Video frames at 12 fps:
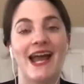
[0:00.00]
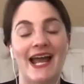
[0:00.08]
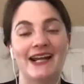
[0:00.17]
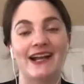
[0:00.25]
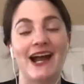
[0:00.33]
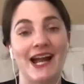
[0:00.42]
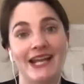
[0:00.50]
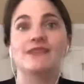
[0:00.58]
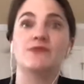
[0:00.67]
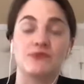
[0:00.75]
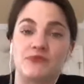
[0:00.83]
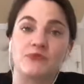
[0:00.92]
And
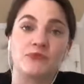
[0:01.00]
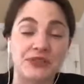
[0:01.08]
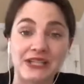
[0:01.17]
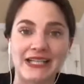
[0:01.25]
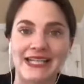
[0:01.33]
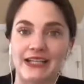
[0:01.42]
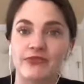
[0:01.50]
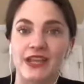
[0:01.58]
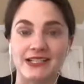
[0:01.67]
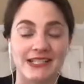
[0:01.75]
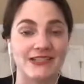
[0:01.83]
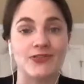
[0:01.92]
I believe
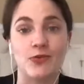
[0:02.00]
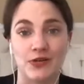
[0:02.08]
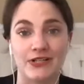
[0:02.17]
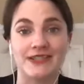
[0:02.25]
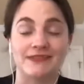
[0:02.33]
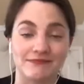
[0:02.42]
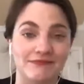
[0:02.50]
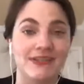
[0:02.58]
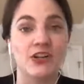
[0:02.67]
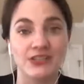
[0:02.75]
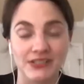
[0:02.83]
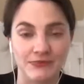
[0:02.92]
that discourse
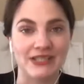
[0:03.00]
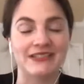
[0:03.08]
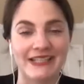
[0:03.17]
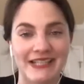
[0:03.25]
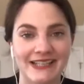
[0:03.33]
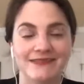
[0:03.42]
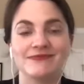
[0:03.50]
ultimately